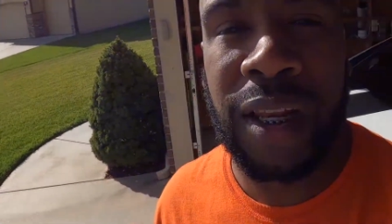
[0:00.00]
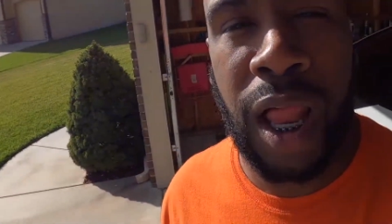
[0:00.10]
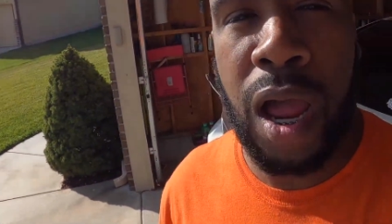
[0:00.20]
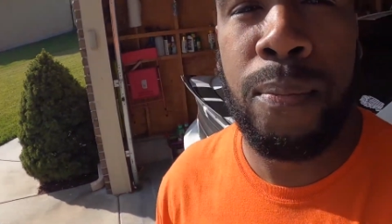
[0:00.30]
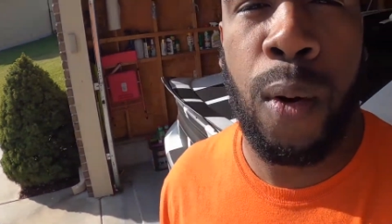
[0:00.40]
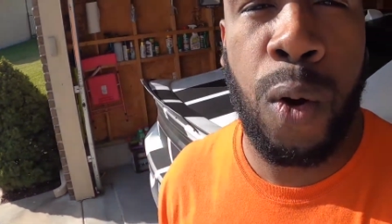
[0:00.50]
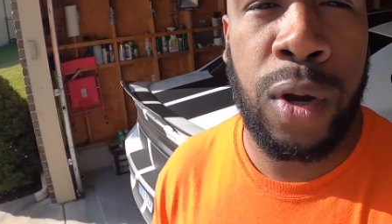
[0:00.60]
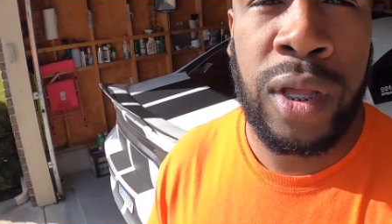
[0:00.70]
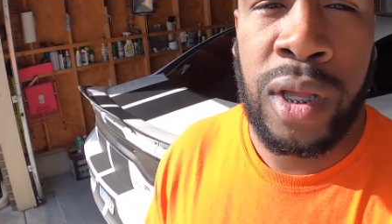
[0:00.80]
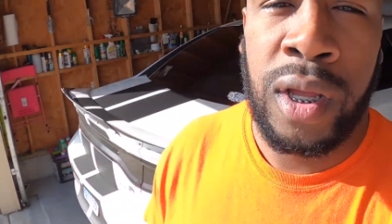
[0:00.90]
line
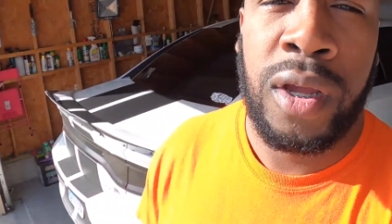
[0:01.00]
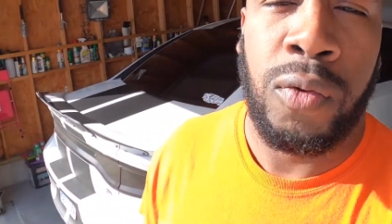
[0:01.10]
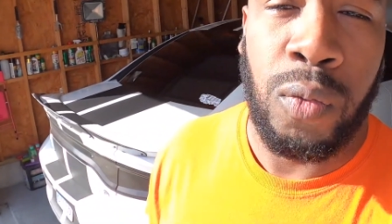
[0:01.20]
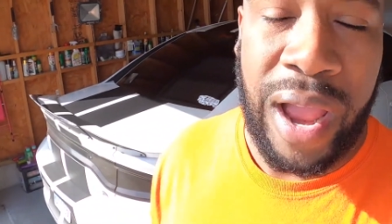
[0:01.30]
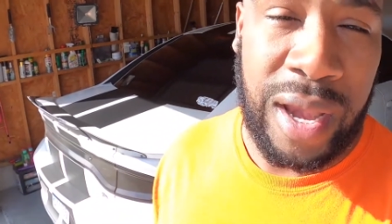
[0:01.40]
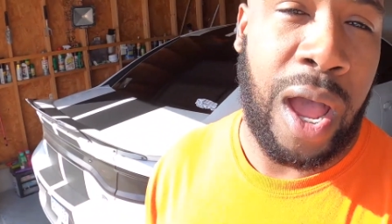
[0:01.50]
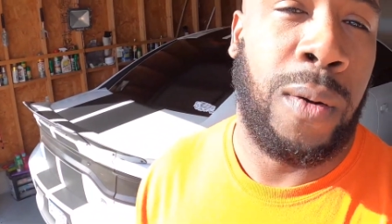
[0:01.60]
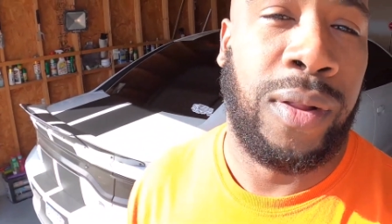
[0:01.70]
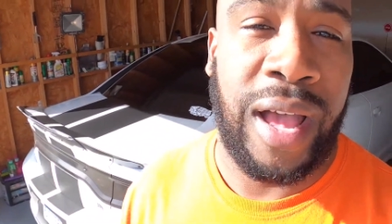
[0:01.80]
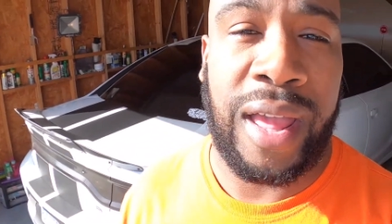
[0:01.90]
bored right now,
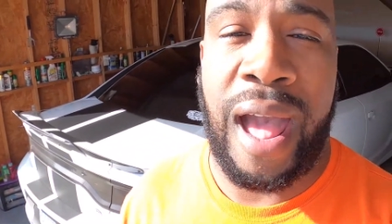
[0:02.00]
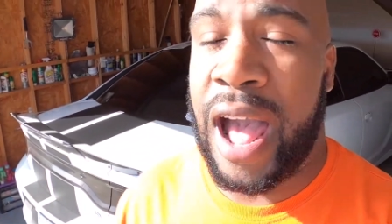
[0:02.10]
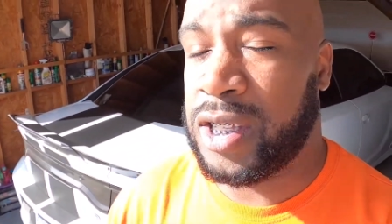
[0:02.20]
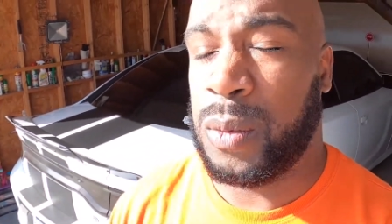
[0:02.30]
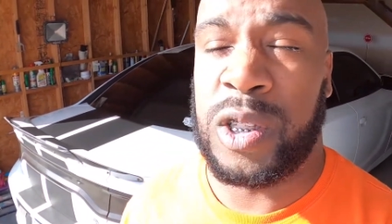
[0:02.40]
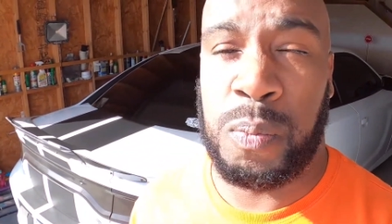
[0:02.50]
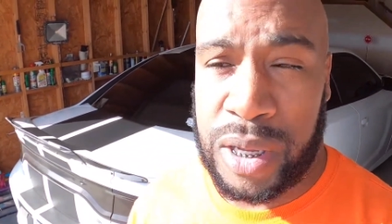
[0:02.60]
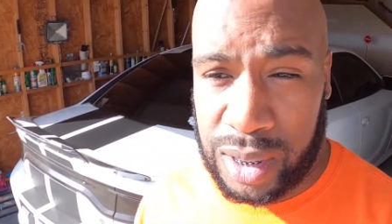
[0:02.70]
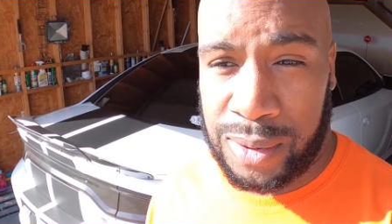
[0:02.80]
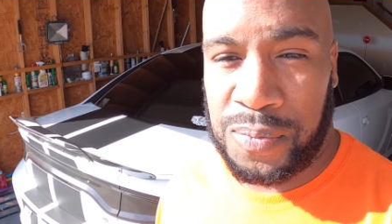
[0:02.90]
like as we
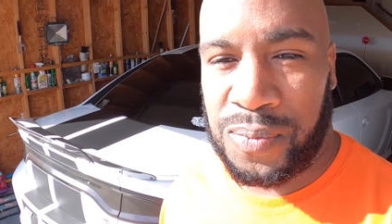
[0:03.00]
speak.